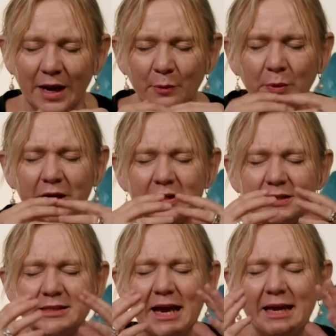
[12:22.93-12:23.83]
And we can
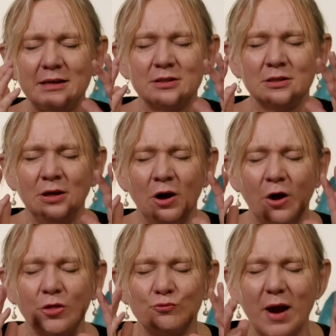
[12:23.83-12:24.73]
stand
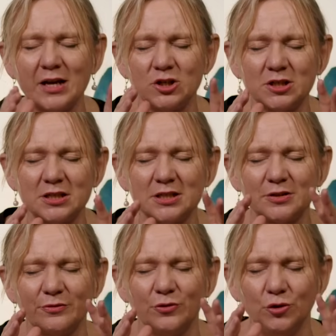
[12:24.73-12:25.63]
on the
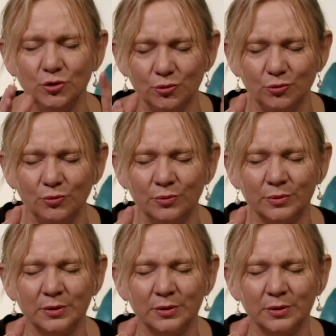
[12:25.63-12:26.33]
righteousness of You.